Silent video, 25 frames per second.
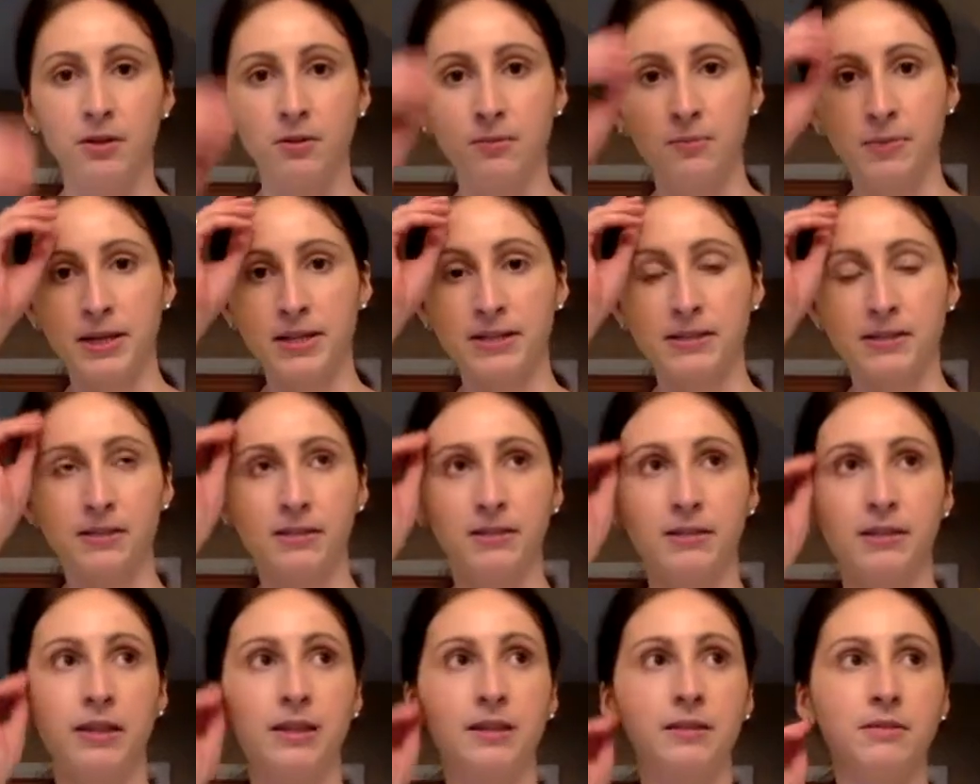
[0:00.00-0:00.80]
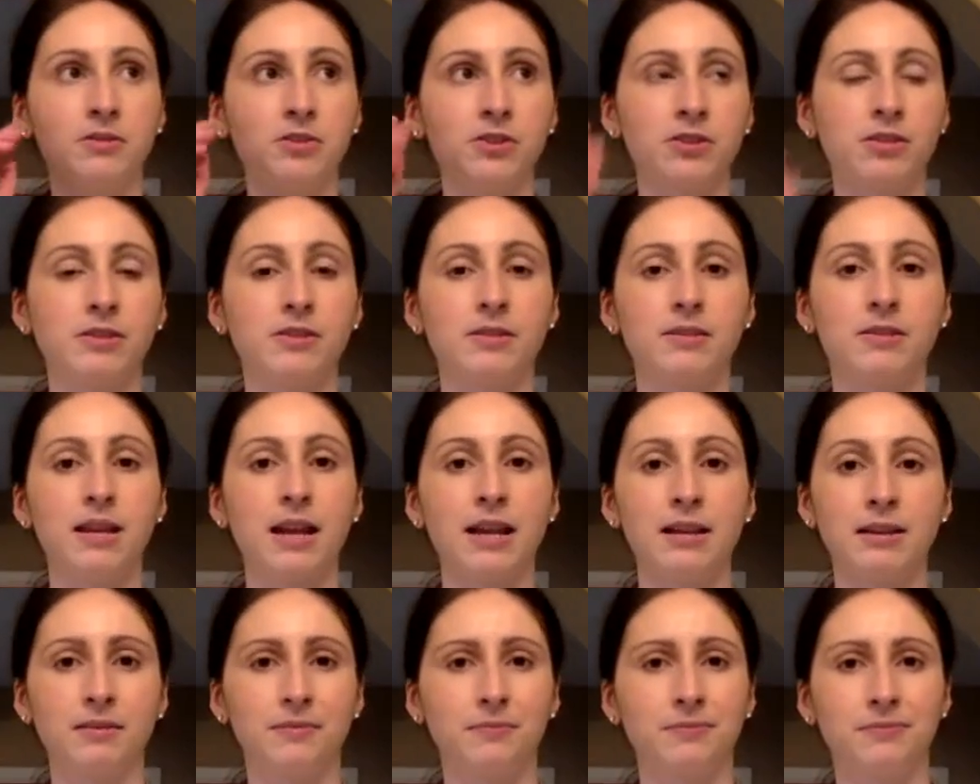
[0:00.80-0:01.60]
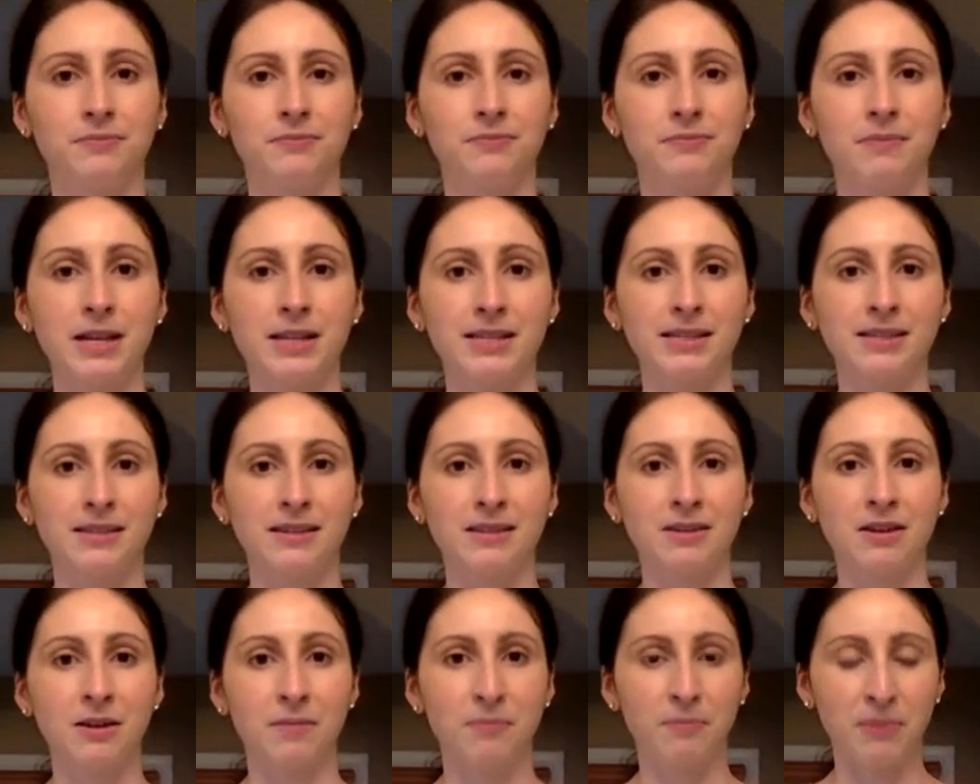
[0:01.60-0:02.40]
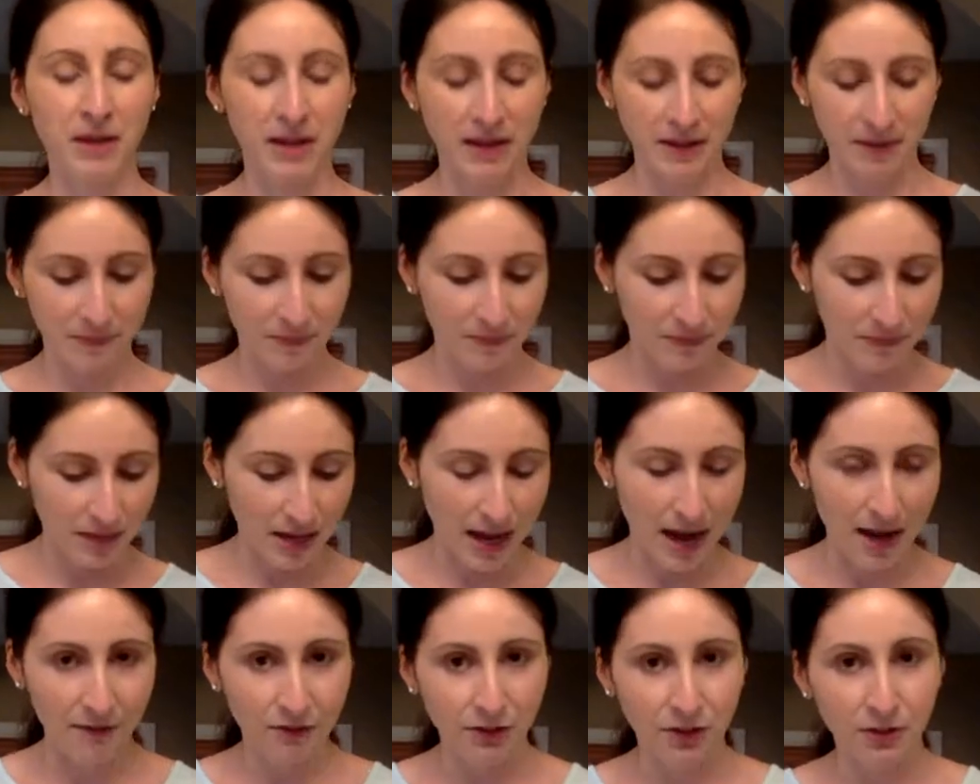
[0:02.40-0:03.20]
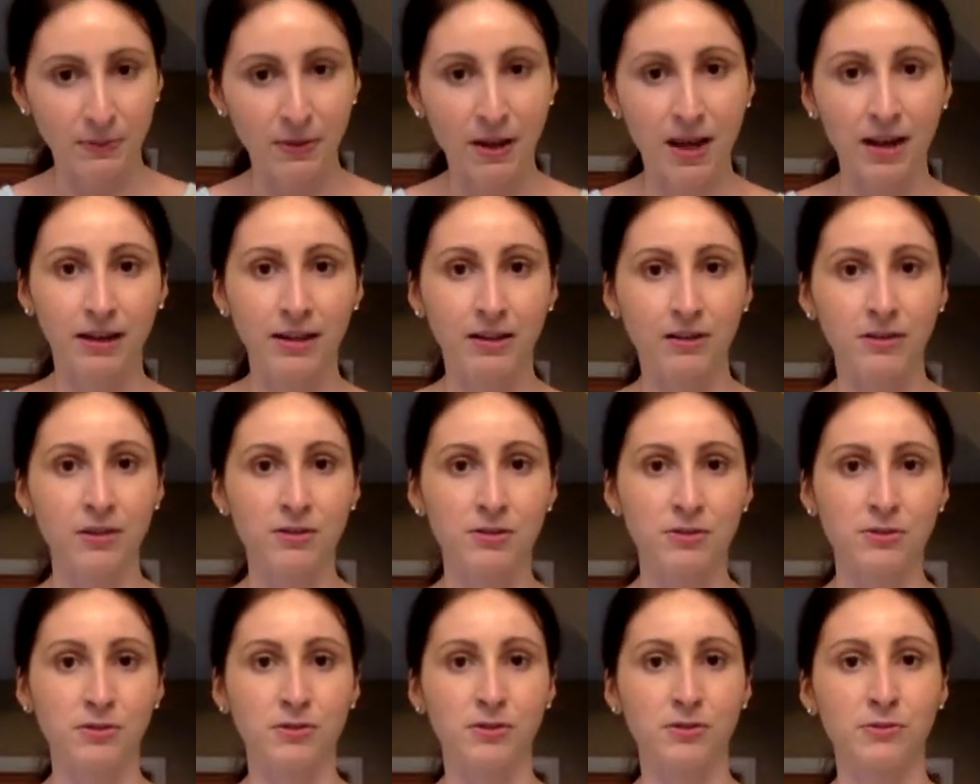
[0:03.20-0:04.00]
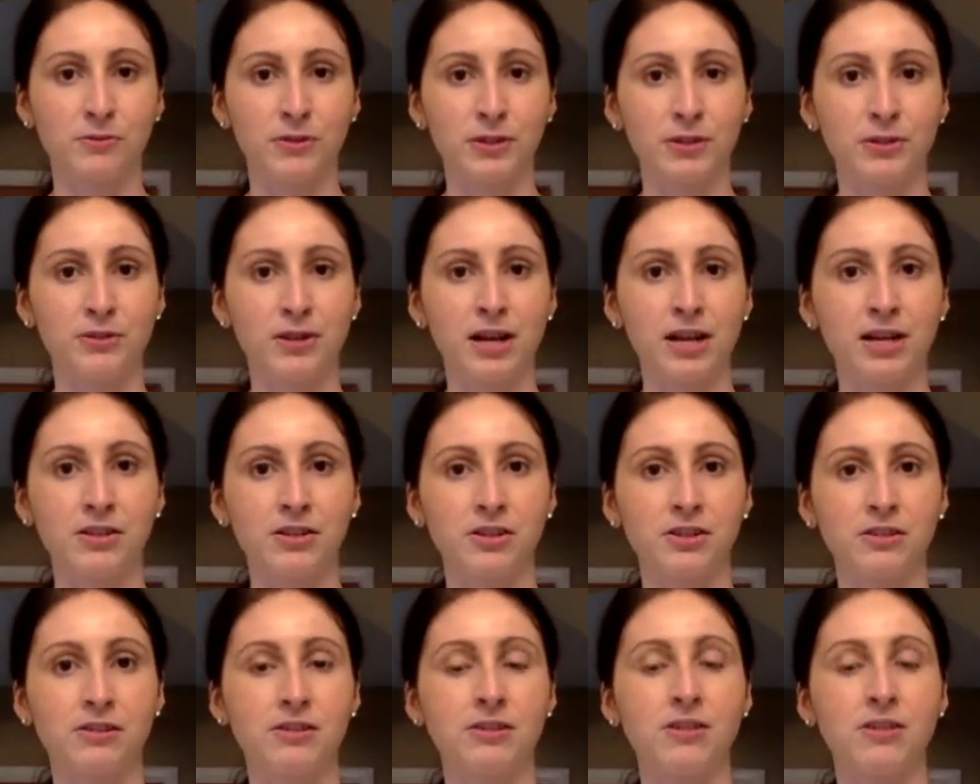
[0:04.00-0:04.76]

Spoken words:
basically just kind of messing it up by having your body in all sorts of weird directions.